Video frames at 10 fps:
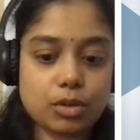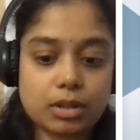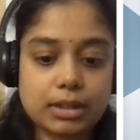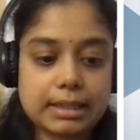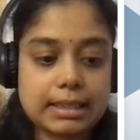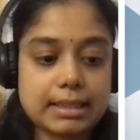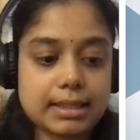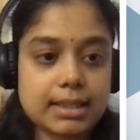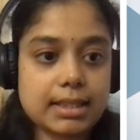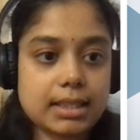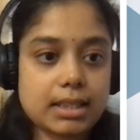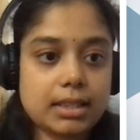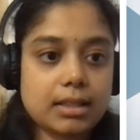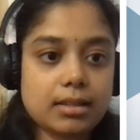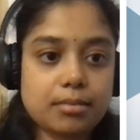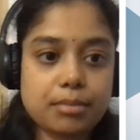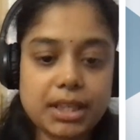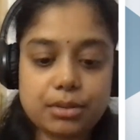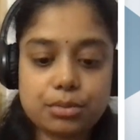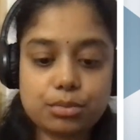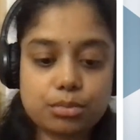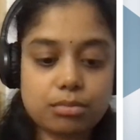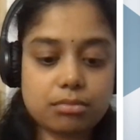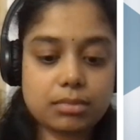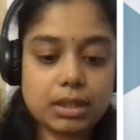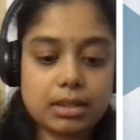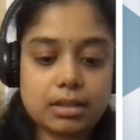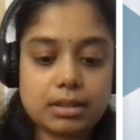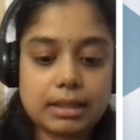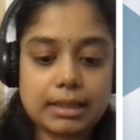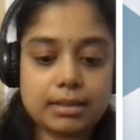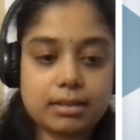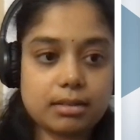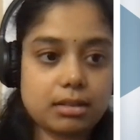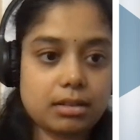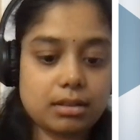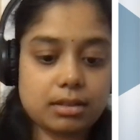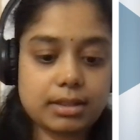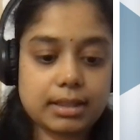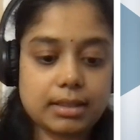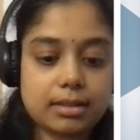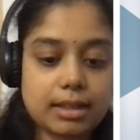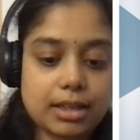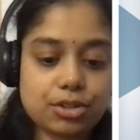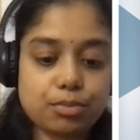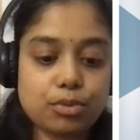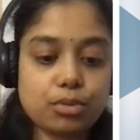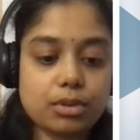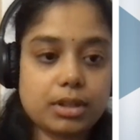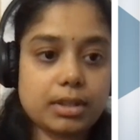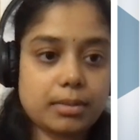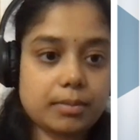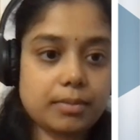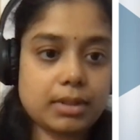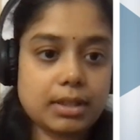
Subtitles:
all these menu like or say dashboard,